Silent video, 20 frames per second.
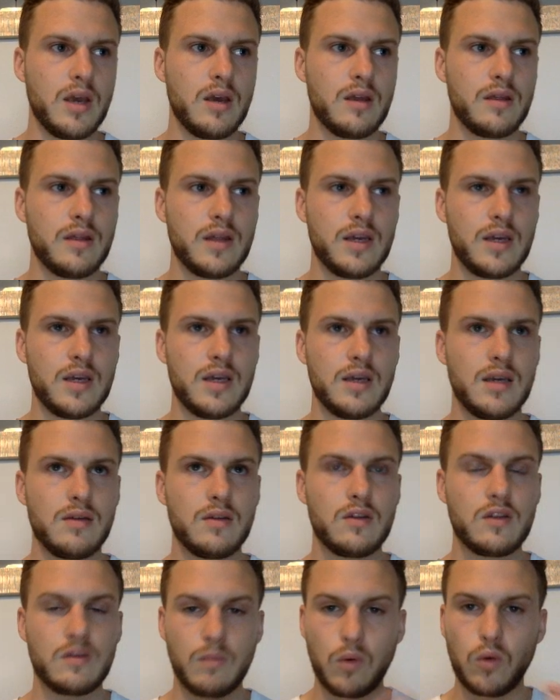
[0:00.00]
the
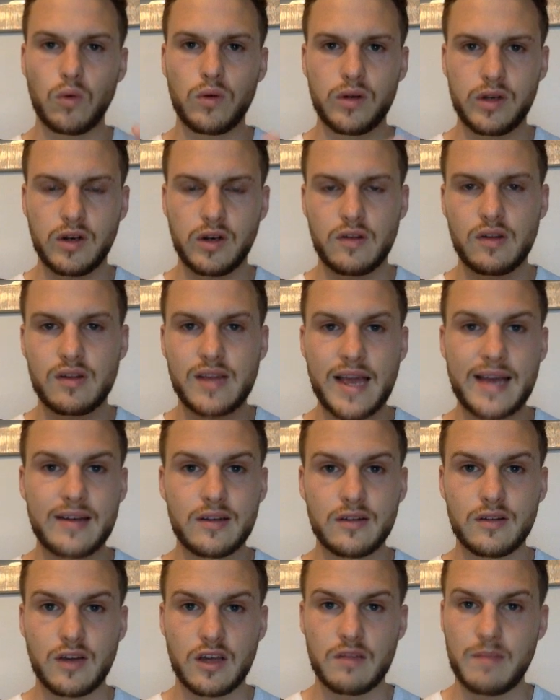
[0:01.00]
small, the
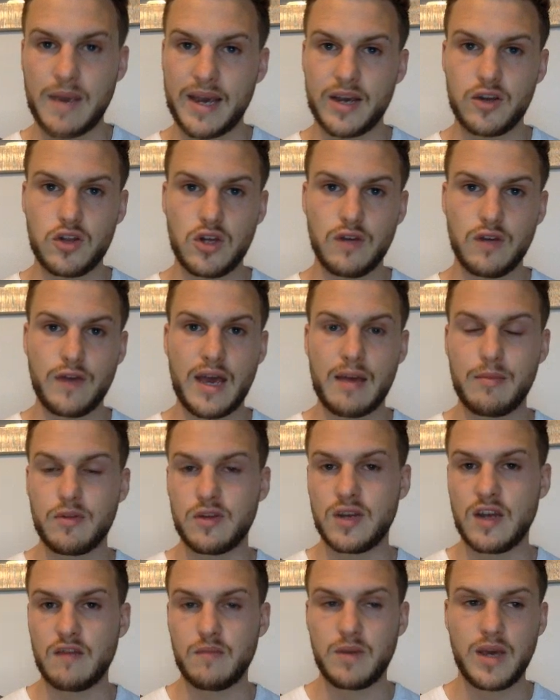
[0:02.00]
standard size packaging for
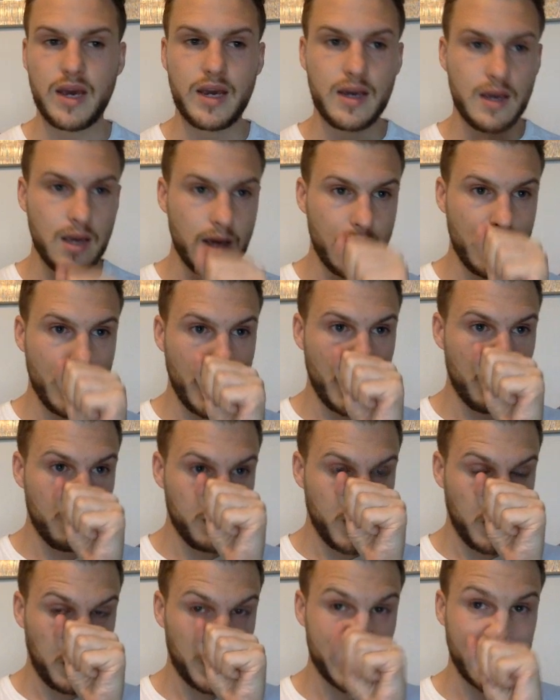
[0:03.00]
Amazon FBA.
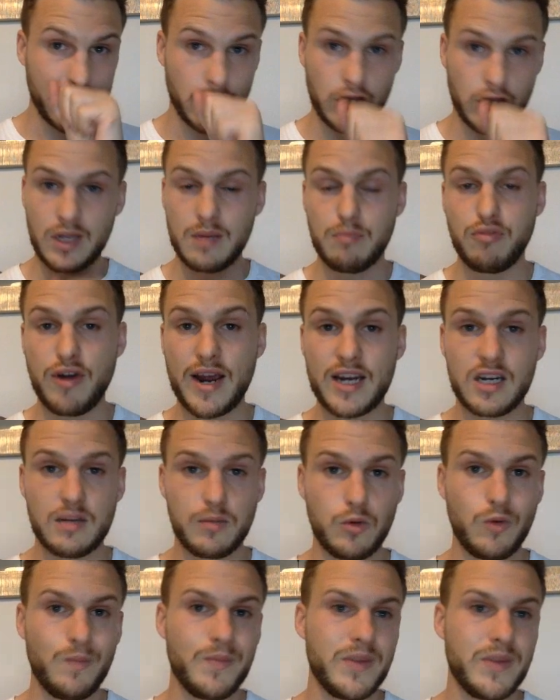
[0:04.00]
They're potentially
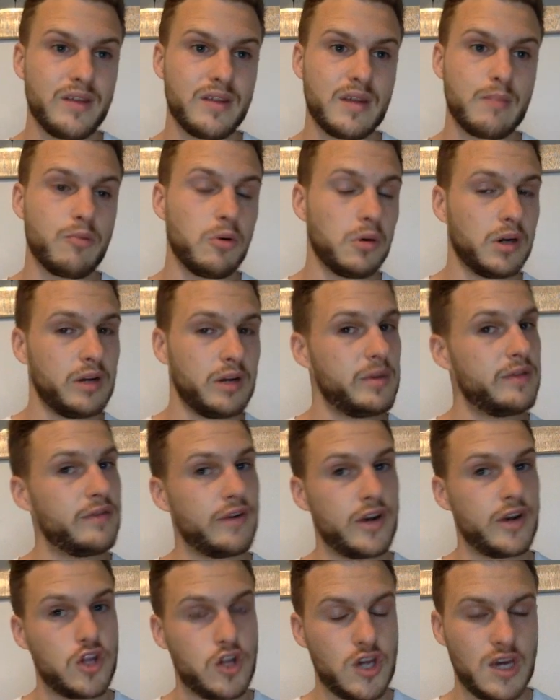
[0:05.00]
brandable, they're probably going to be
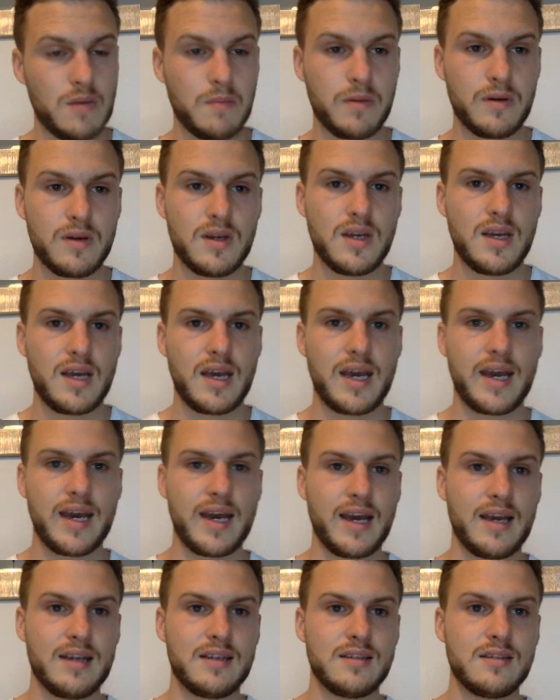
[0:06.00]
very cheap,
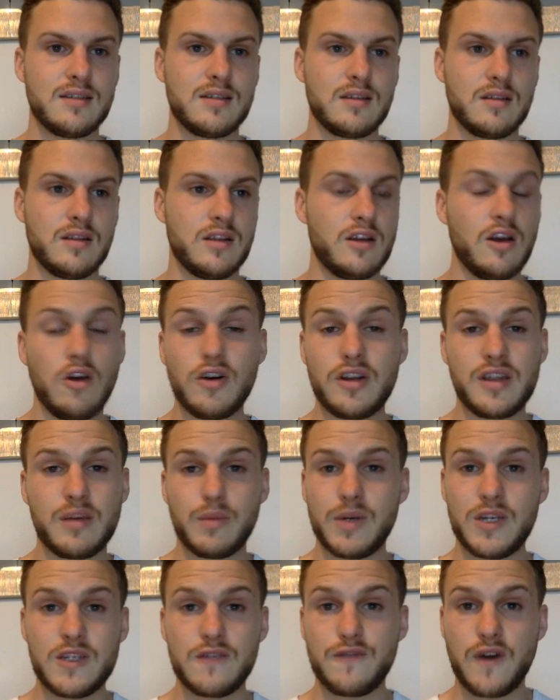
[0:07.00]
and the only thing
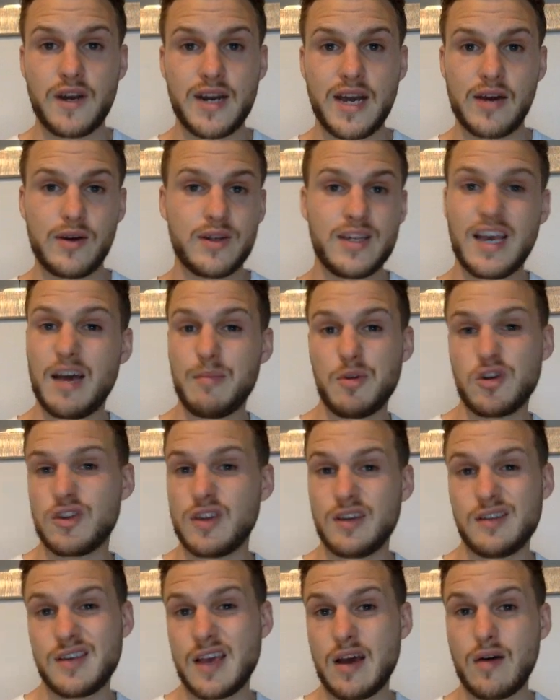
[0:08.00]
we need to find out is how much
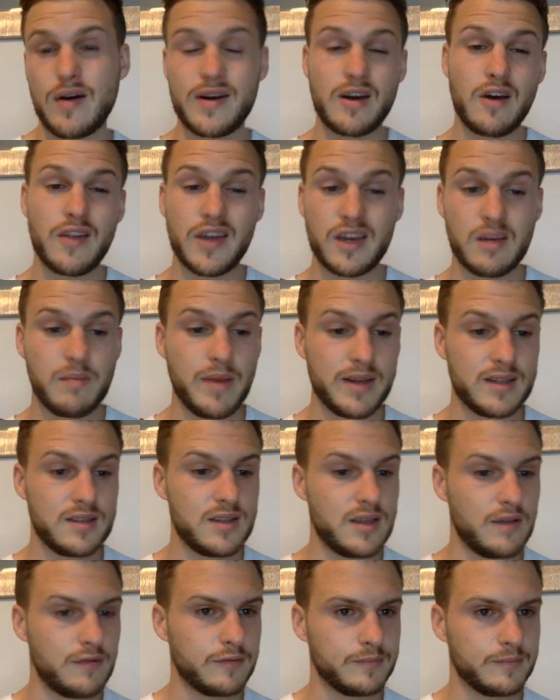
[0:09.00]
they sell and are they
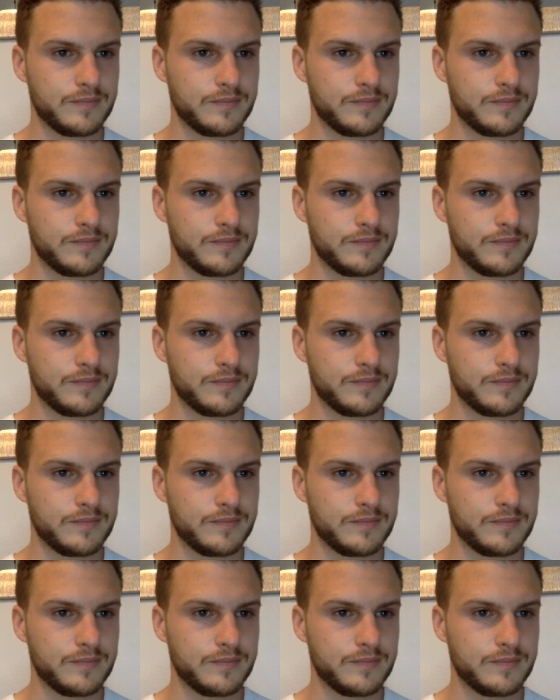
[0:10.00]
competitive.